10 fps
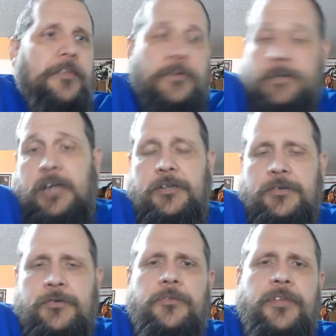There's lots
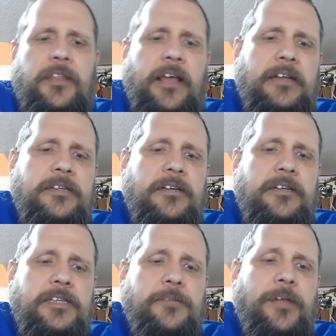of truth in
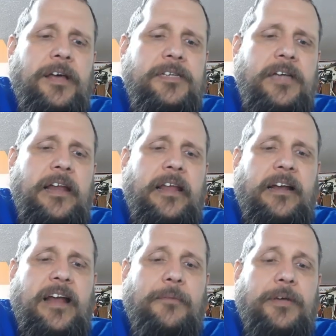that. Supply-side
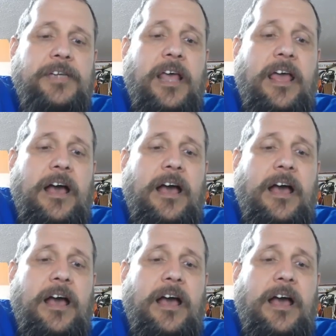economics,